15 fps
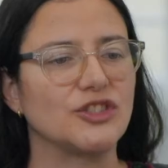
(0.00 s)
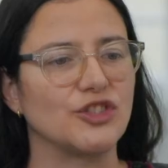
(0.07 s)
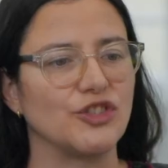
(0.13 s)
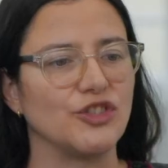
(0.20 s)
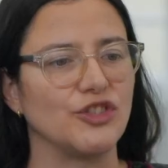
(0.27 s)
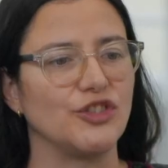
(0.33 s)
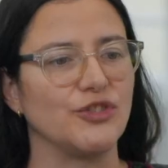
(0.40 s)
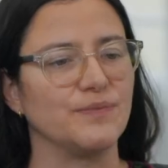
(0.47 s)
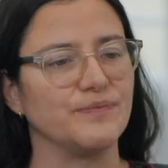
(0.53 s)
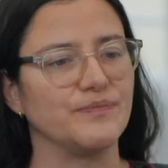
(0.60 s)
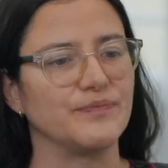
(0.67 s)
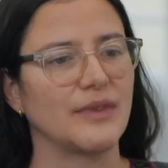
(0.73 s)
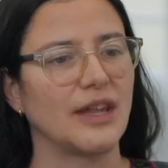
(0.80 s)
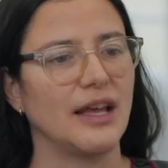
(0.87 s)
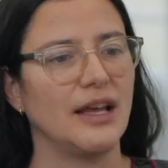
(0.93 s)

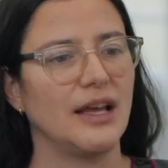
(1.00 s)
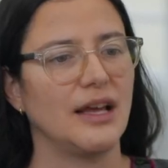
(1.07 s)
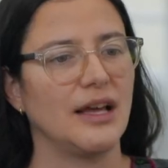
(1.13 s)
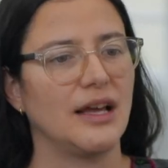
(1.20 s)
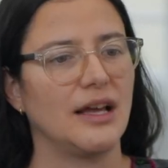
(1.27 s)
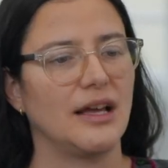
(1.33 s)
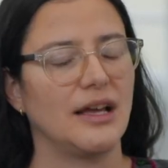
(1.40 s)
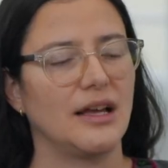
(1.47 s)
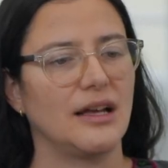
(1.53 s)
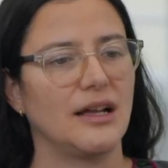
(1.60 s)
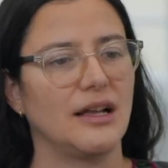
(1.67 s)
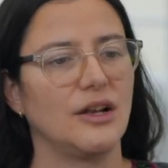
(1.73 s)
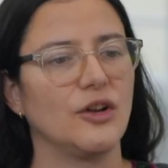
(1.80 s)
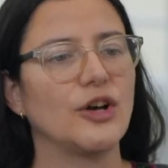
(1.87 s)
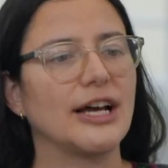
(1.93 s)
to
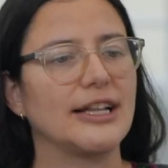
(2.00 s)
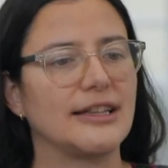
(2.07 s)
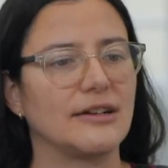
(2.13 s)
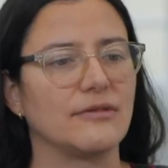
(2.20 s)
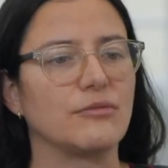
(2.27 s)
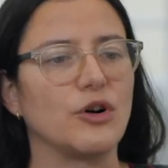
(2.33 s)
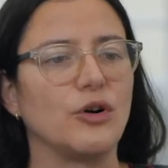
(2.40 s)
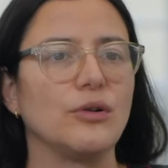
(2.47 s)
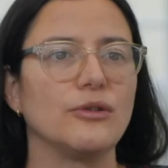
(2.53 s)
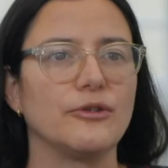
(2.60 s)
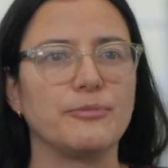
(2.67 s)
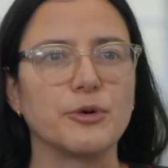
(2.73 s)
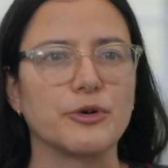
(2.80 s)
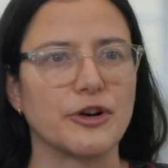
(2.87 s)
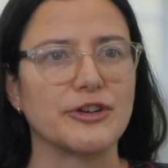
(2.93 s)
look at the role
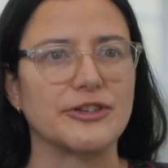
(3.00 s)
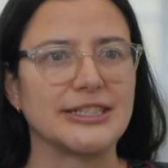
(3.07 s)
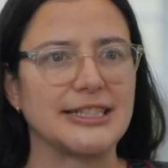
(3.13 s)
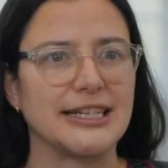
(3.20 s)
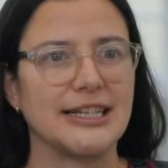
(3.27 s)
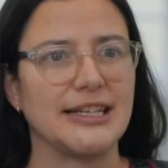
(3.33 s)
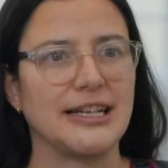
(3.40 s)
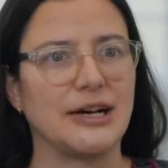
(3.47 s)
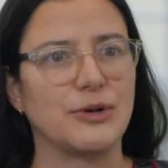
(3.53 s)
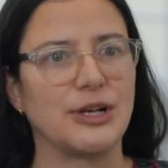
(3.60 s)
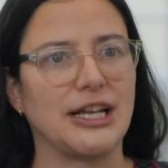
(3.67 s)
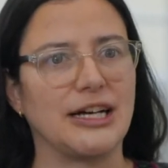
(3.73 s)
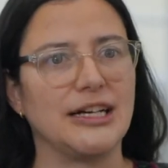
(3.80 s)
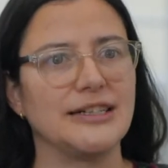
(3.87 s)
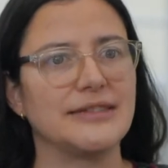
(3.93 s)
of bureaucracy in our
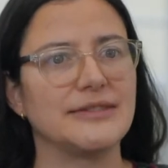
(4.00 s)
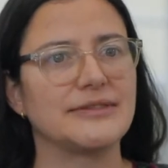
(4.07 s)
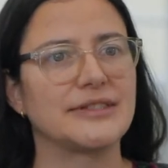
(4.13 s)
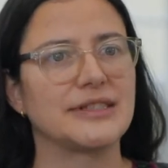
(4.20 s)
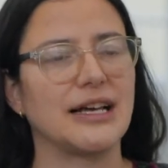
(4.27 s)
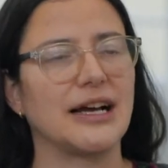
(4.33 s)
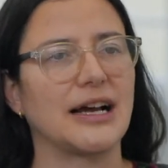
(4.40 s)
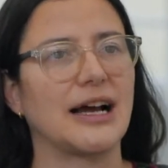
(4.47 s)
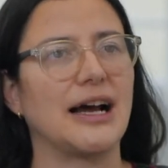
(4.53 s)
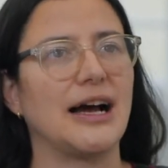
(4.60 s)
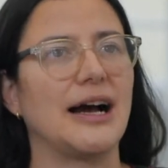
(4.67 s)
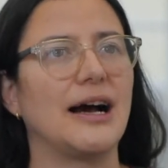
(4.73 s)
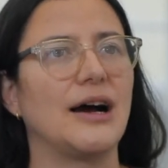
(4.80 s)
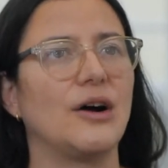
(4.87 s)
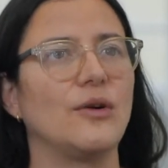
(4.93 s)
lives, and
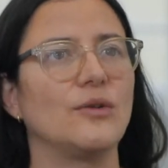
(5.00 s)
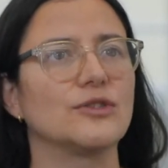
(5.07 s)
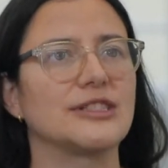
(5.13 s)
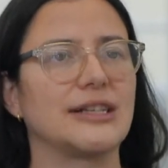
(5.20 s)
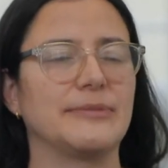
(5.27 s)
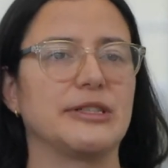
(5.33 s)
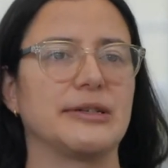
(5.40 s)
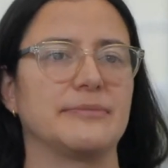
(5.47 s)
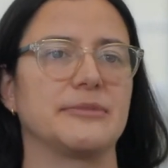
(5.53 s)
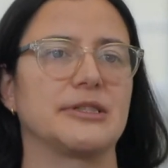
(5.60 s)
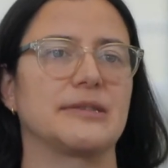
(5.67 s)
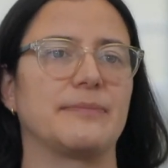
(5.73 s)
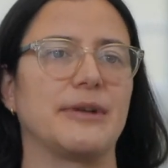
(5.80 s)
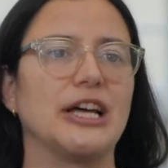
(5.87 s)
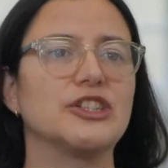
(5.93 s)
how
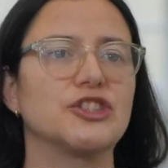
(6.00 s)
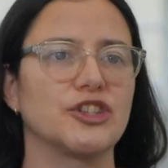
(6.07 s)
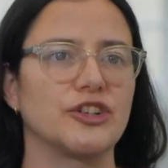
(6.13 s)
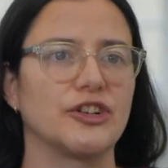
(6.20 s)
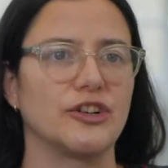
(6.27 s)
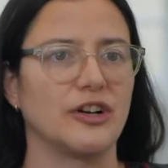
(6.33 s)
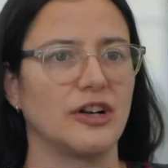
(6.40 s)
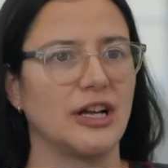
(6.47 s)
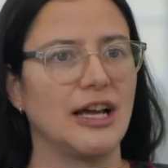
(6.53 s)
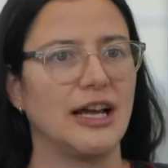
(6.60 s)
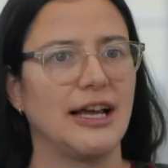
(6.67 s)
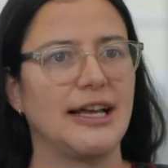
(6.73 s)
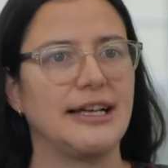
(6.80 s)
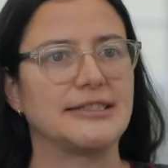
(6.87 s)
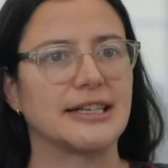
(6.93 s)
sometimes pleasure
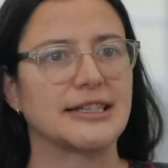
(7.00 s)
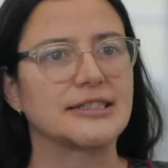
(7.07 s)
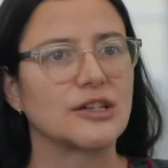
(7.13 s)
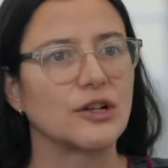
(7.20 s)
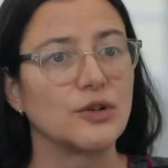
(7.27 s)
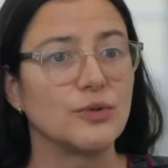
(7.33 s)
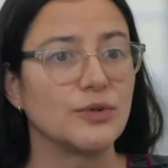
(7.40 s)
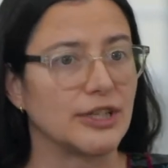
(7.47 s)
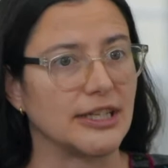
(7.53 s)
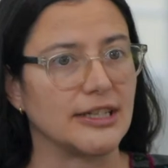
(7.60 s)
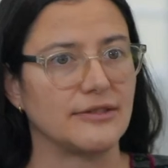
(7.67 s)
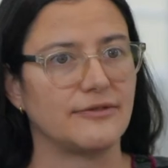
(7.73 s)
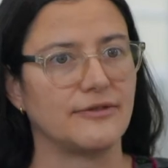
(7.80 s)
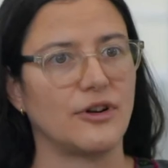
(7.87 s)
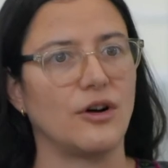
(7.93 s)
is
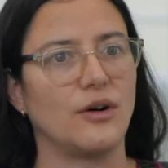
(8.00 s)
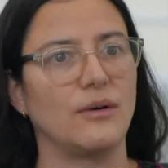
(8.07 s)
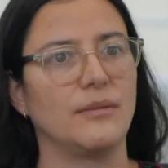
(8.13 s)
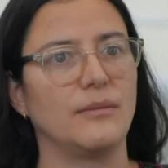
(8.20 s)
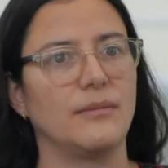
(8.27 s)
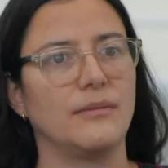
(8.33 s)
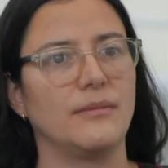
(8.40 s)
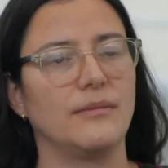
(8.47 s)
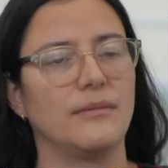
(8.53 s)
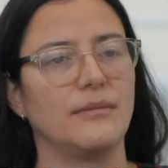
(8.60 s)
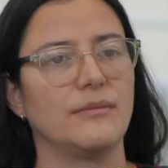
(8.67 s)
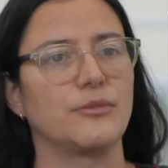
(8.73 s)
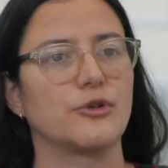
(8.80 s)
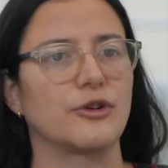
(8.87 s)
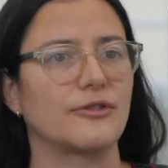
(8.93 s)
excluded
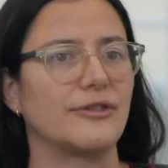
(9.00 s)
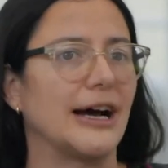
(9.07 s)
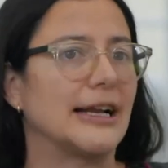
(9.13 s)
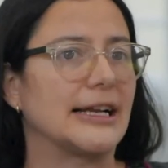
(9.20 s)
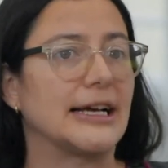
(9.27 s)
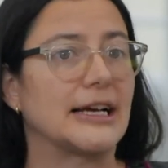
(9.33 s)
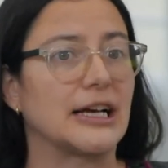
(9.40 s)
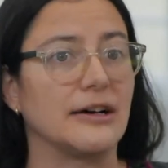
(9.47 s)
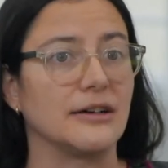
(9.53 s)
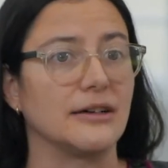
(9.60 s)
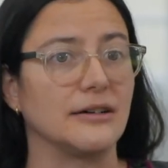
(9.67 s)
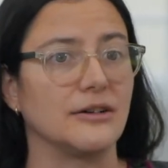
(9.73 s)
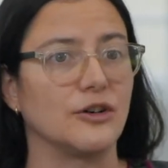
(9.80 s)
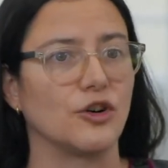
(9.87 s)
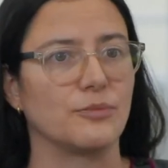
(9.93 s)
from bureaucratic
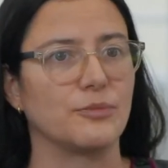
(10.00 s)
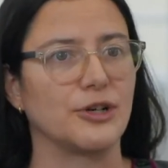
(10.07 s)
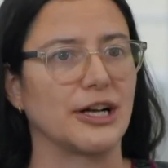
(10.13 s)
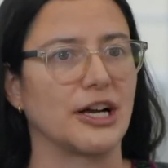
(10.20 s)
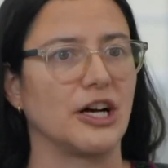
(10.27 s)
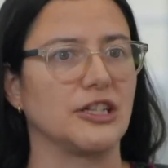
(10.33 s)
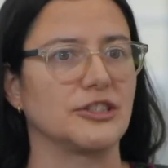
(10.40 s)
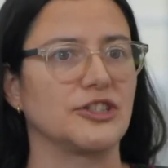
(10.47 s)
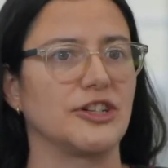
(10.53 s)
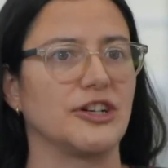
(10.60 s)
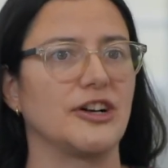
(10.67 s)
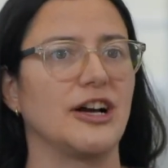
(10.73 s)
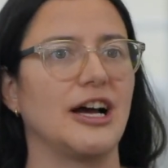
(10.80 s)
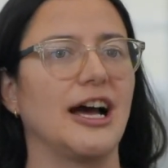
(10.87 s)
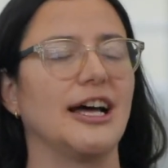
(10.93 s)
and corporate
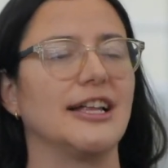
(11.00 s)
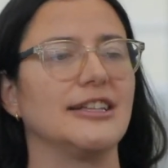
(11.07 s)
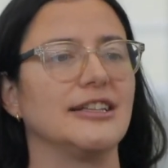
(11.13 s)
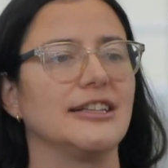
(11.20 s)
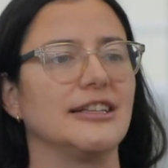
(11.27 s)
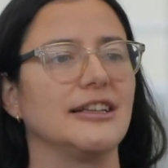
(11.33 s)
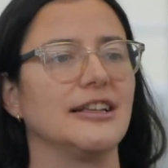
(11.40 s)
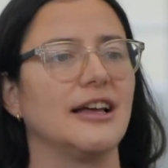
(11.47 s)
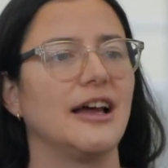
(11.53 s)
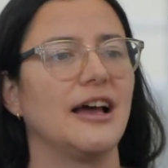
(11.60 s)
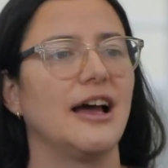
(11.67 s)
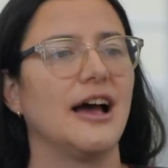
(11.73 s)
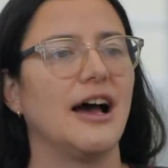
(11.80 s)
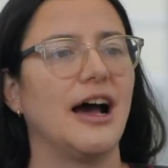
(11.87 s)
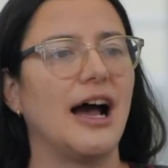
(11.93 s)
culture, and
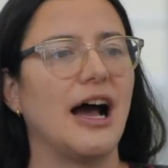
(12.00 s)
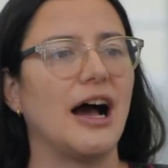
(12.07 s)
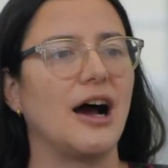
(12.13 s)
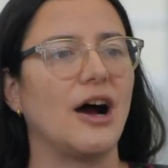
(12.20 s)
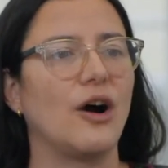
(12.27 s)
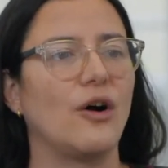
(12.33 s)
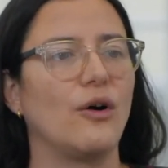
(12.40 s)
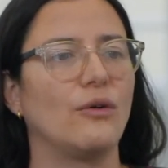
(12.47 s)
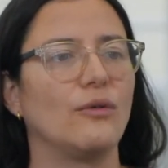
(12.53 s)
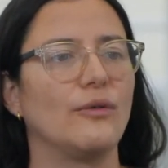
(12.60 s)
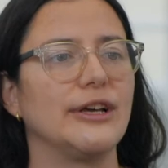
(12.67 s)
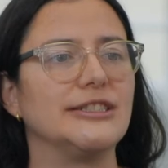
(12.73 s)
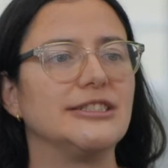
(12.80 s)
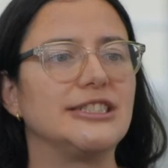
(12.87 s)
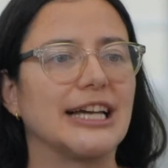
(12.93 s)
how
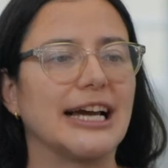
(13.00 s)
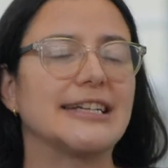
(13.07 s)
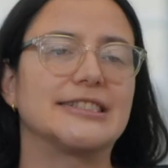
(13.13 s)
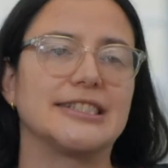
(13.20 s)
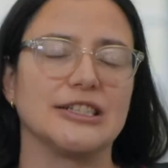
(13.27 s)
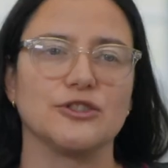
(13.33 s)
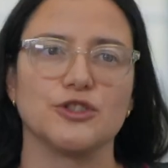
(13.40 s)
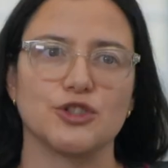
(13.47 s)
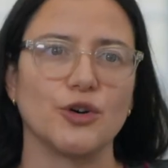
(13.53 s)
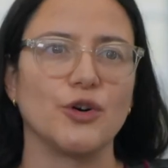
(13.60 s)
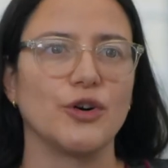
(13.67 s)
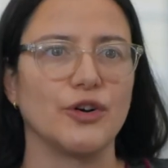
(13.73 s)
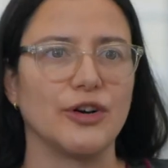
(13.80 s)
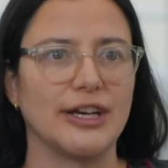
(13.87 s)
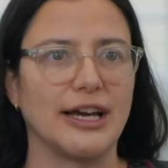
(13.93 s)
injecting
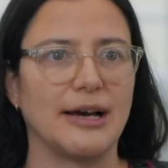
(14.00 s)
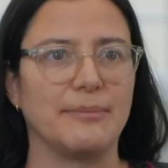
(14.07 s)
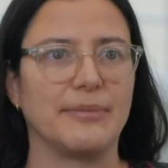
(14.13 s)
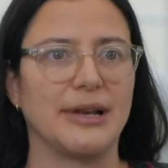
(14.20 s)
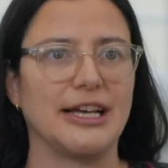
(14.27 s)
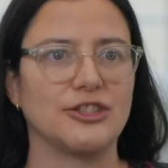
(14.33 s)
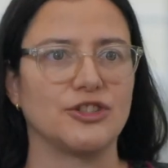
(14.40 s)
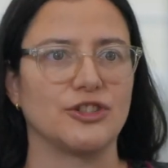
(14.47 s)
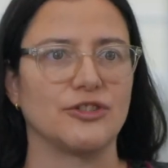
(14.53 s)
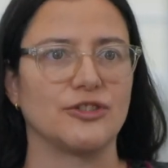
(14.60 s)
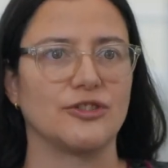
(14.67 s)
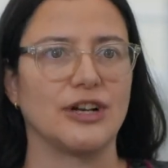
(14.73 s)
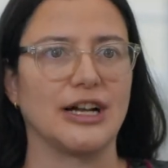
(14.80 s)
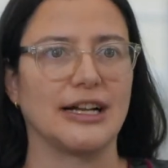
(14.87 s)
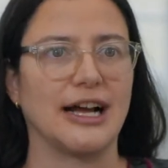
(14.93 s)
joy and
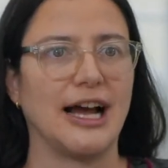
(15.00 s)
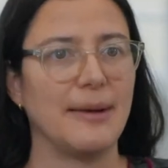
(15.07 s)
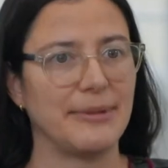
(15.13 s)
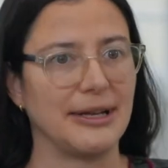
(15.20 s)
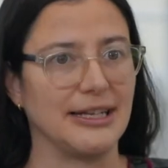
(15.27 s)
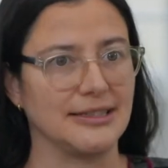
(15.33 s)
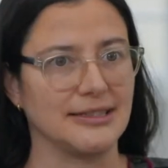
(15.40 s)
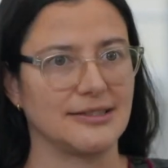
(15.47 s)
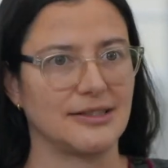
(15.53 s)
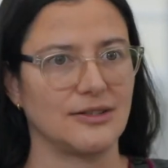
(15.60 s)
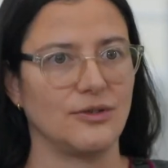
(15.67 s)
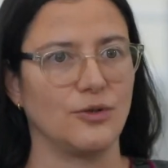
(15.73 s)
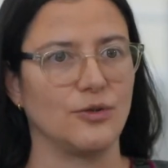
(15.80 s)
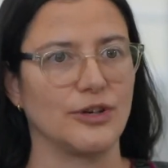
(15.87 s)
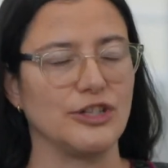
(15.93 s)
pleasure and happiness
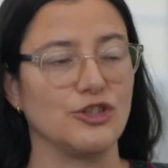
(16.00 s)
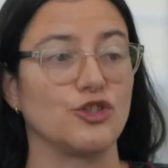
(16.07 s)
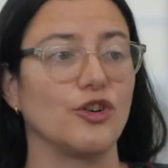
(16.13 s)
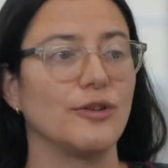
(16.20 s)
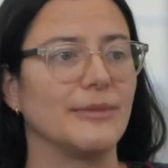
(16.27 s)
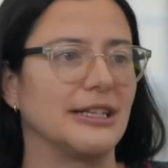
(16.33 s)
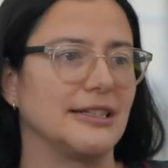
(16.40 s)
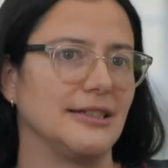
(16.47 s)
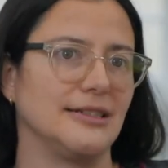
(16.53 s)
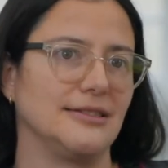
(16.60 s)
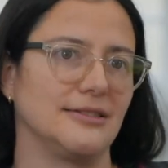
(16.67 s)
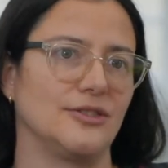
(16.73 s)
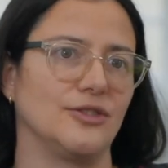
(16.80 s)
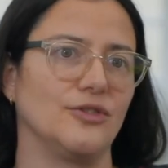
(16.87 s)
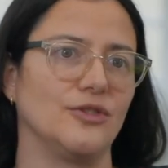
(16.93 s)
or enjoyment
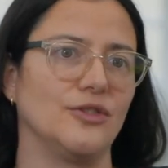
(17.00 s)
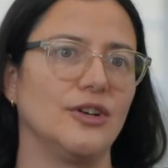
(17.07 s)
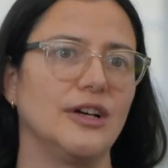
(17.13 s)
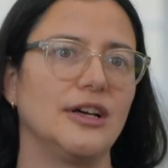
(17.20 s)
into